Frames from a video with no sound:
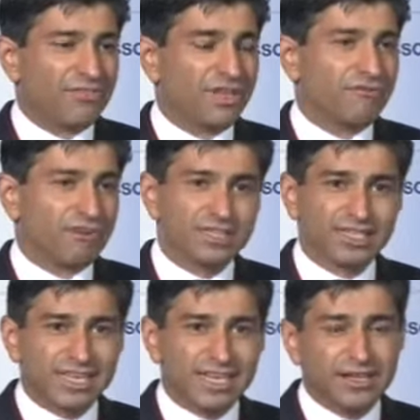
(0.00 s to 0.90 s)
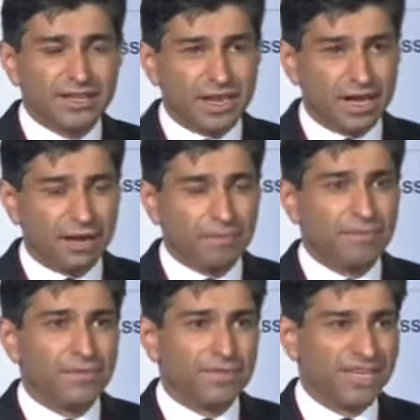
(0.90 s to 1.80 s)
I think firstly,
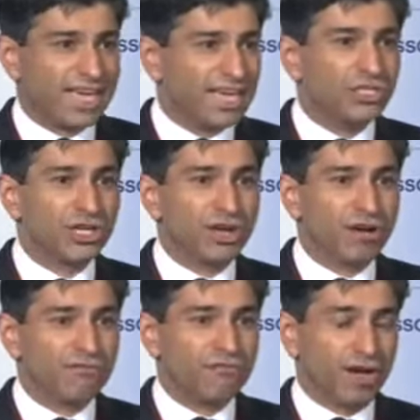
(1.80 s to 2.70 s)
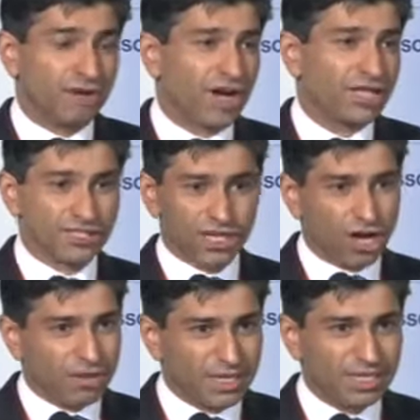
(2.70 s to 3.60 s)
the aging of advanced
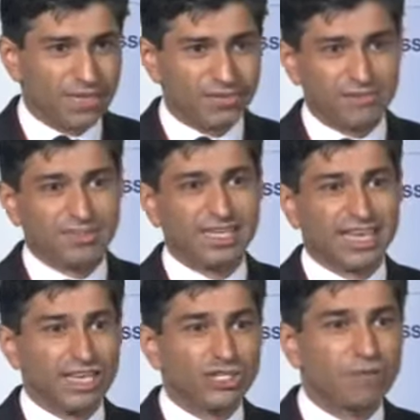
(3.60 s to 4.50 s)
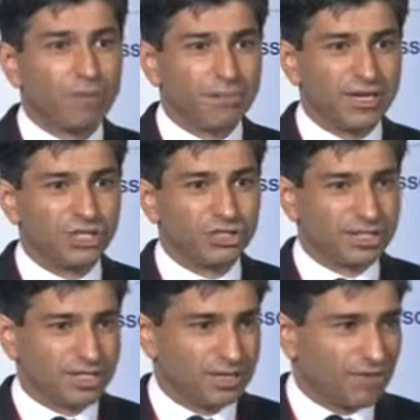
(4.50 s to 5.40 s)
economies. I think we're seeing aging
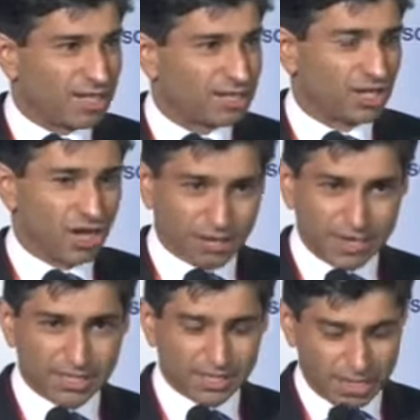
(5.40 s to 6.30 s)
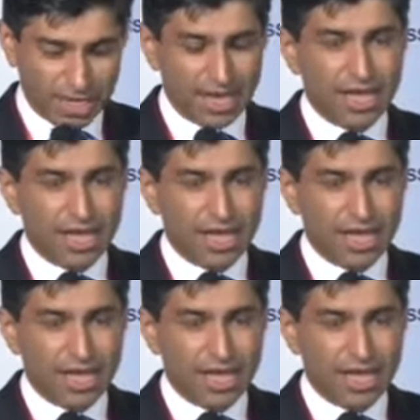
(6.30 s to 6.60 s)
populations in advanced economies.